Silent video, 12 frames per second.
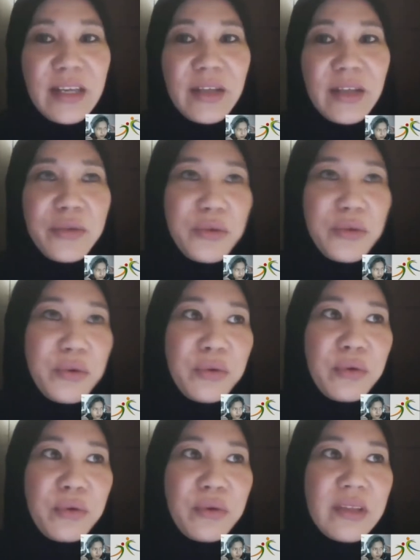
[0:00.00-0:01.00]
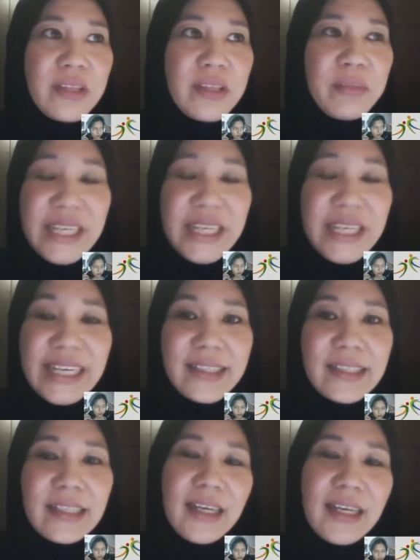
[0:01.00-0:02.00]
through the media,
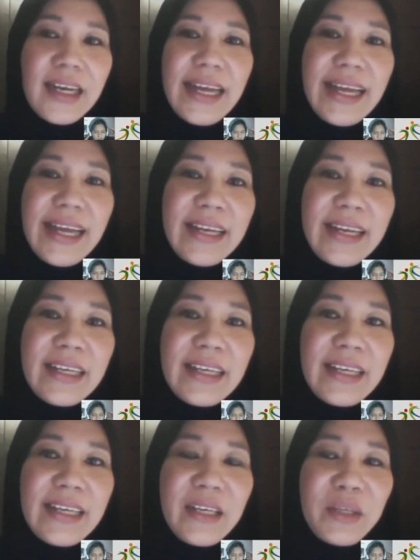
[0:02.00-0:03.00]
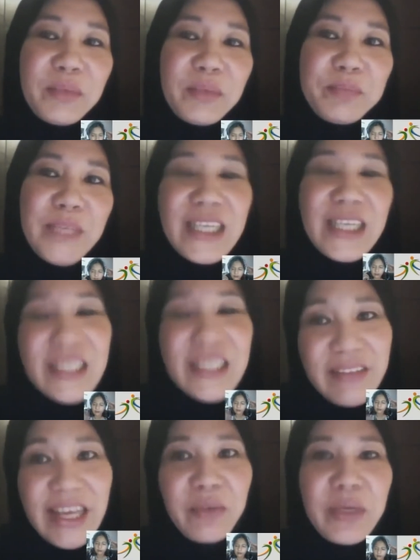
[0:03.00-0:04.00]
And because of
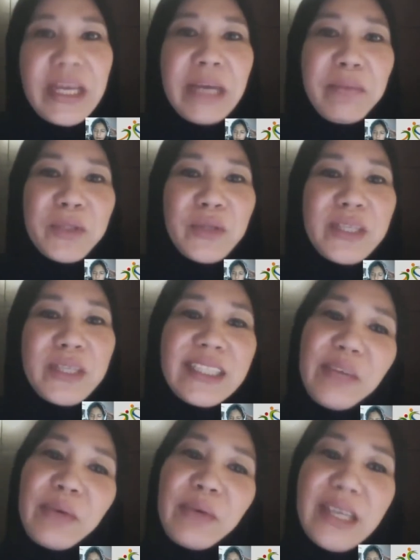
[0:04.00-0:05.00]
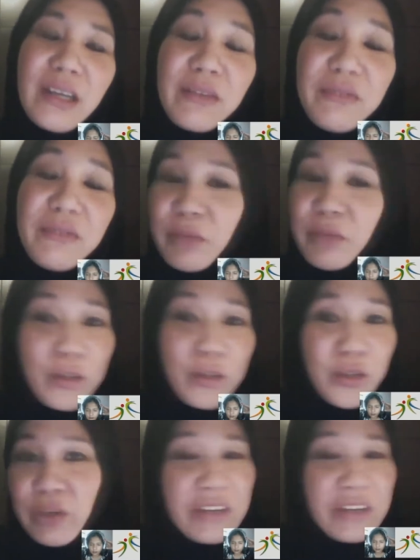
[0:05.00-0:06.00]
that, we're able to understand where they come from,
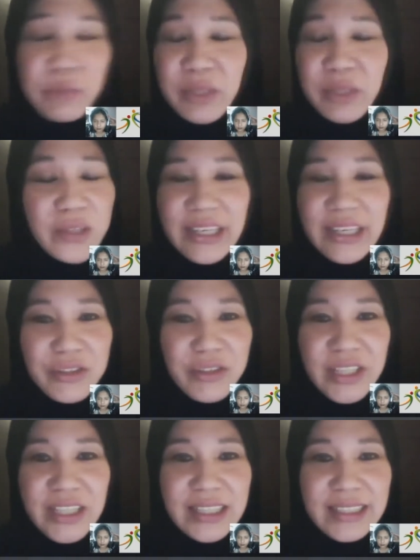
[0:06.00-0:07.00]
although we've never been to the country.